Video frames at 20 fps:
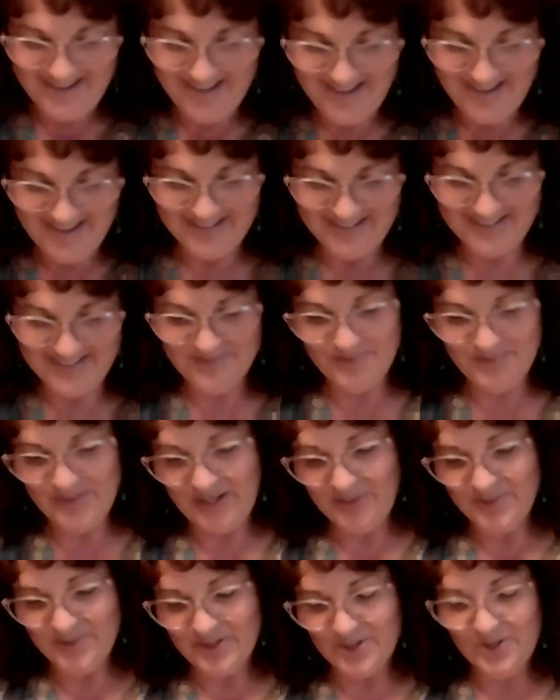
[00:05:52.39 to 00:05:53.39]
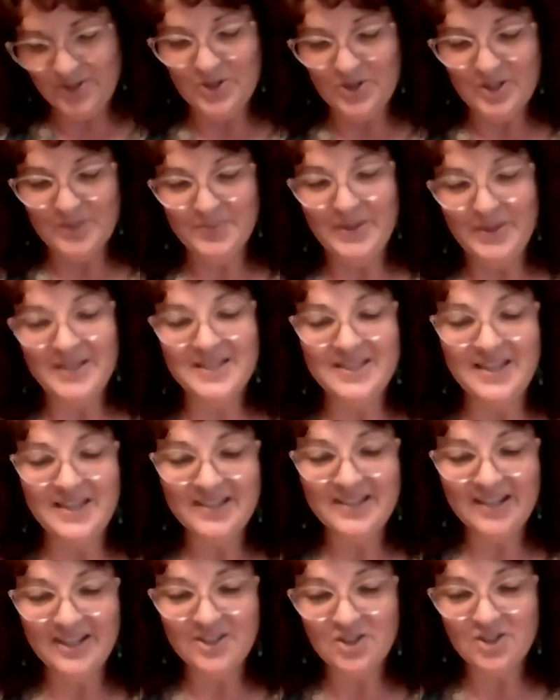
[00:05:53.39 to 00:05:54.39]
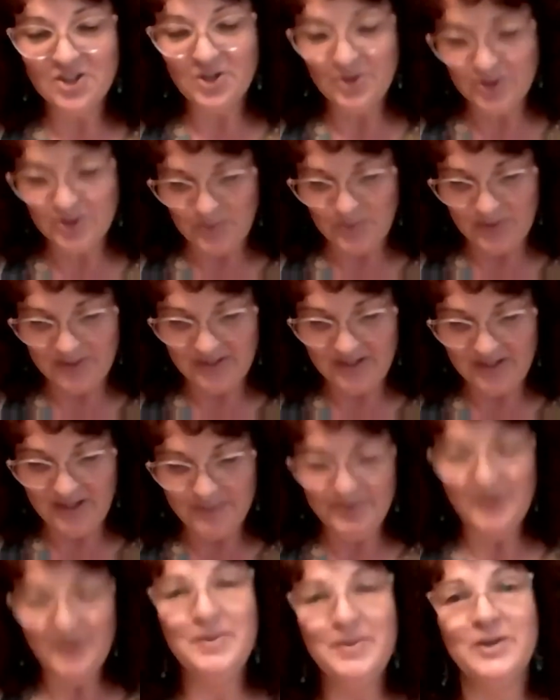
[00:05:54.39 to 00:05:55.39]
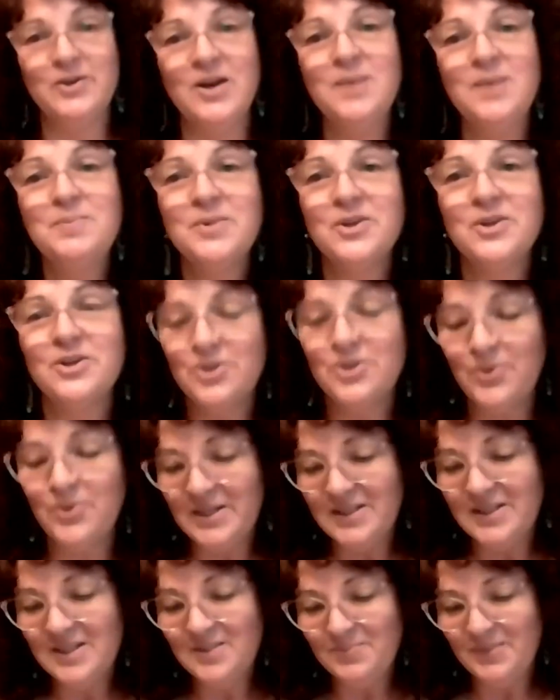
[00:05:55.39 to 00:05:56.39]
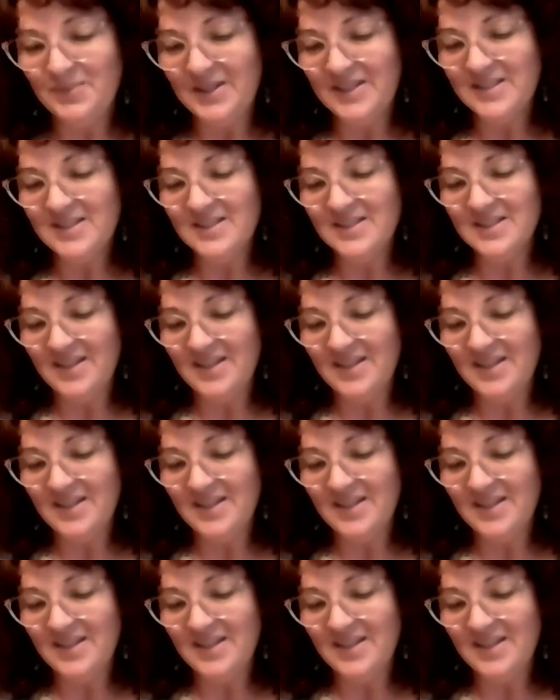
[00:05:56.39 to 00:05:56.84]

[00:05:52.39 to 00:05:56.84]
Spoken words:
And when I was choosing my set, I chose one about my grandmother, who I did meet.